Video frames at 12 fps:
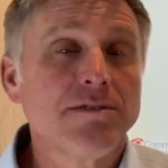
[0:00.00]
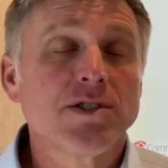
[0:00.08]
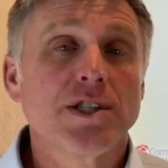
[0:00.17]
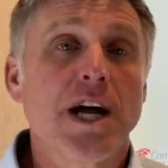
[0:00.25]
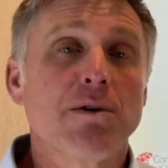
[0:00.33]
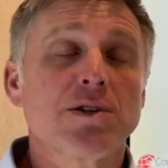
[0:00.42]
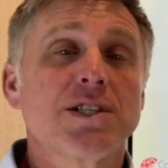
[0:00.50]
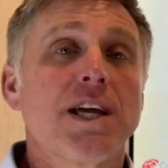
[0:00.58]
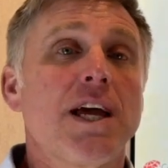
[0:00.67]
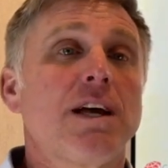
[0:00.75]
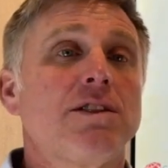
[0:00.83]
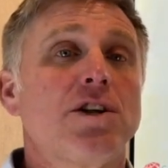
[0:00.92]
So now we're
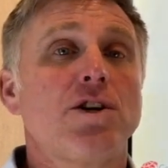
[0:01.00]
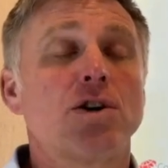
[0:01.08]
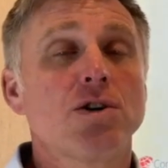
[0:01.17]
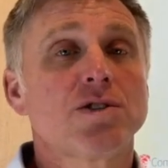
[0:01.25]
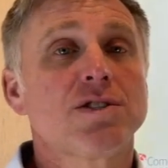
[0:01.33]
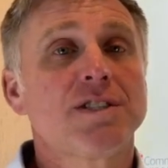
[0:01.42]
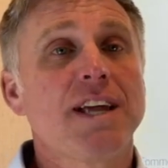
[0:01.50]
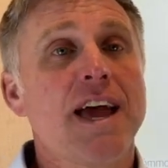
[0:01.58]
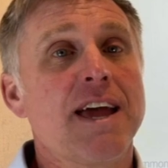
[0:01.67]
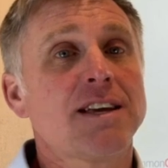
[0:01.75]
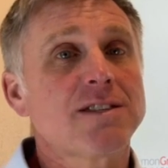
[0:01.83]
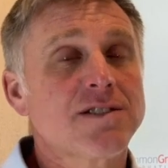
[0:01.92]
saying the nurse
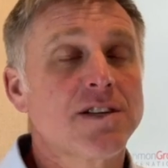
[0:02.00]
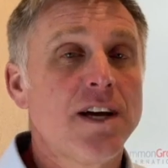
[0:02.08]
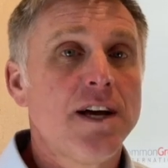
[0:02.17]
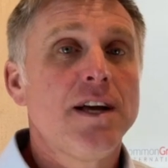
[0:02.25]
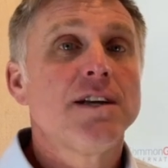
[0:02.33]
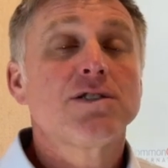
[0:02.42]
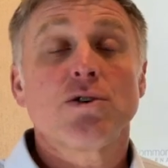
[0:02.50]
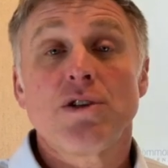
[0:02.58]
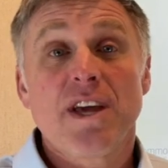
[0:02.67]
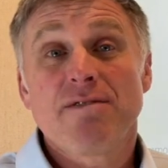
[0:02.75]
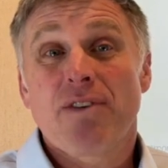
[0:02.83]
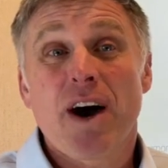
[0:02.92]
takes. So
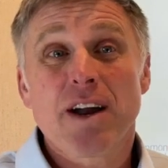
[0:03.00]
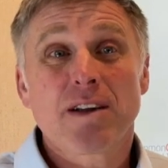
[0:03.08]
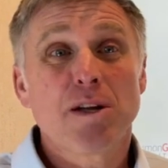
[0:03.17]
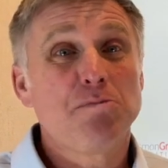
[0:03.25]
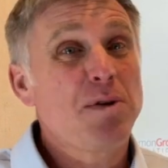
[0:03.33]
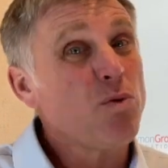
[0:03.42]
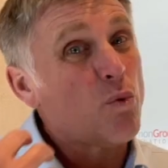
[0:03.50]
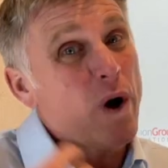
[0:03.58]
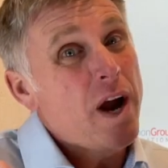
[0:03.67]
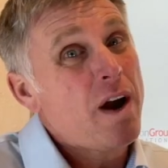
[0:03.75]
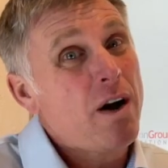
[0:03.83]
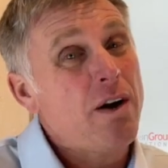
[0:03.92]
llevar could be
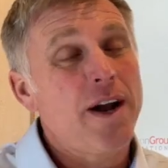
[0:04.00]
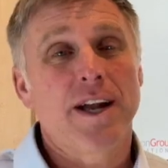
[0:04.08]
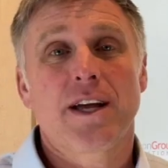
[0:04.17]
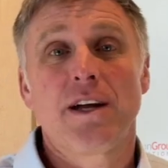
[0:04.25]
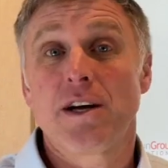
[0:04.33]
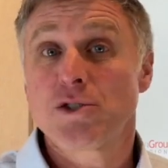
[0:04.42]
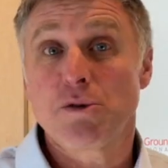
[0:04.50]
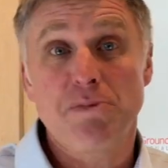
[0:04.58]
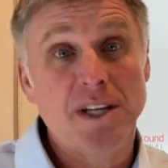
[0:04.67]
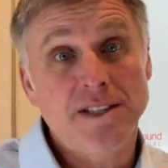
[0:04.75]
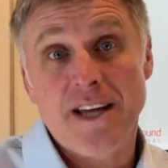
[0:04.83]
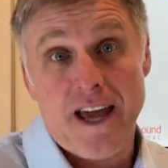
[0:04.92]
wear, and it can also
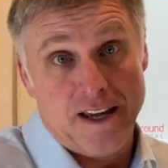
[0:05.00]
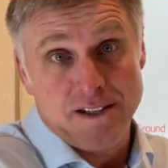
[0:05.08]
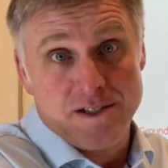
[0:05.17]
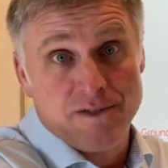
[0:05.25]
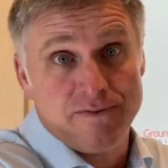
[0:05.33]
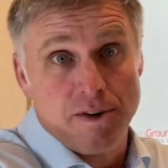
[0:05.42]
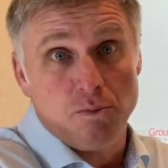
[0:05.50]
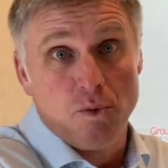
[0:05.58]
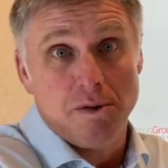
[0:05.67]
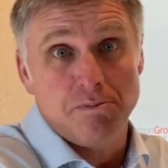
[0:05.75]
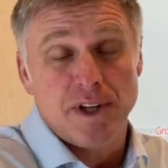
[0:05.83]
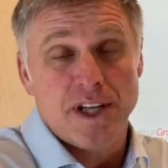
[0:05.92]
be takes from
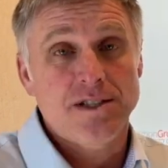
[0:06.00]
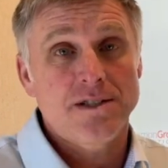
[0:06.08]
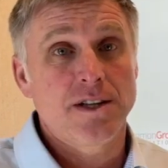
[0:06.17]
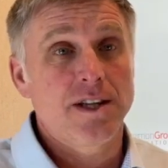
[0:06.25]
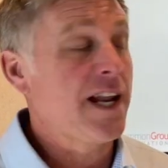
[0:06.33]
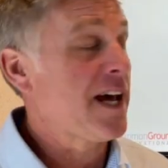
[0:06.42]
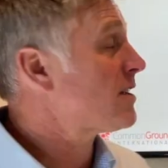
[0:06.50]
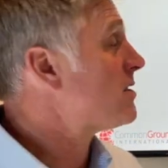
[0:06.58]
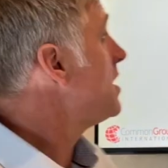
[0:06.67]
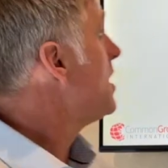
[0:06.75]
one place to the next.